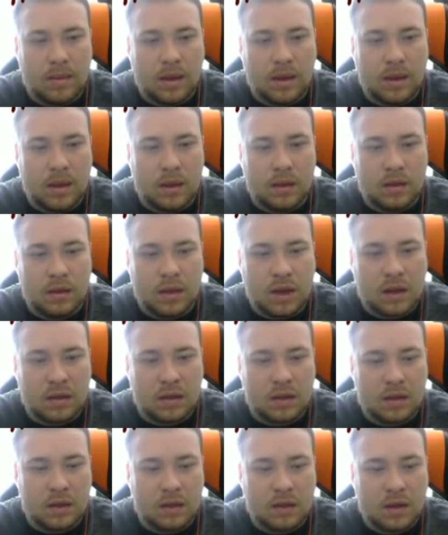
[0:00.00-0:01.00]
Maybe let's
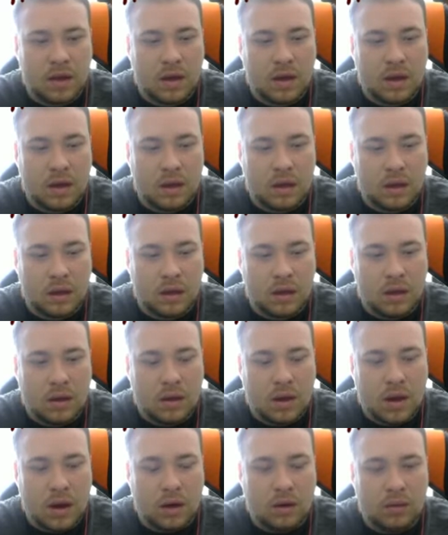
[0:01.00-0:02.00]
talk to this guy?
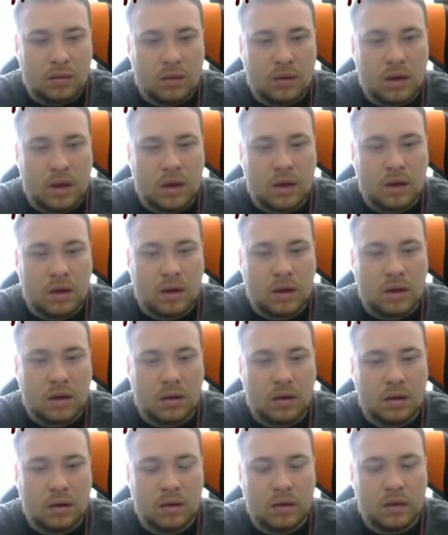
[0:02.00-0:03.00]
I don't talk.
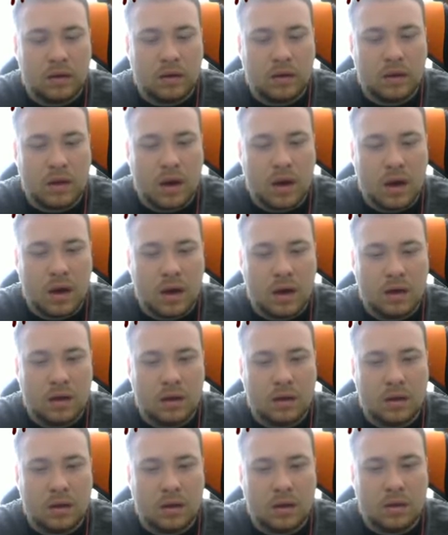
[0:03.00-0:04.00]
Alright, let's
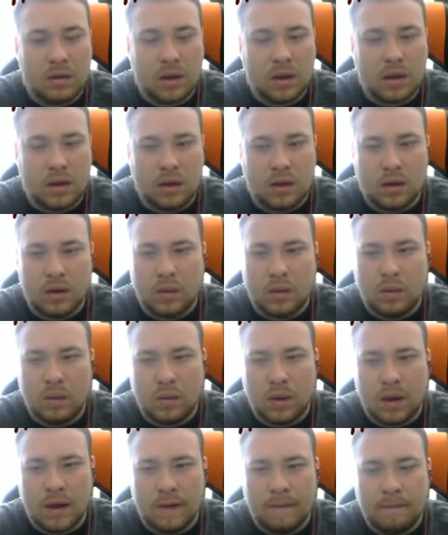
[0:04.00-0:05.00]
talk. Okay, you know
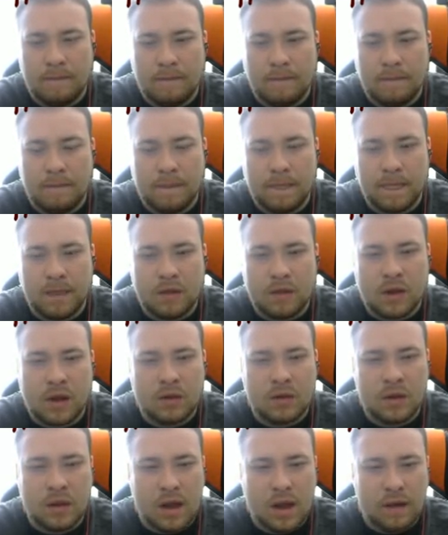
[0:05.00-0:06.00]
what? Let's
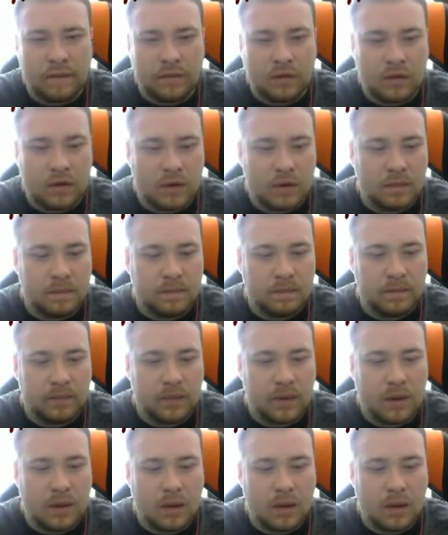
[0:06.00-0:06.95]
talk to the officer.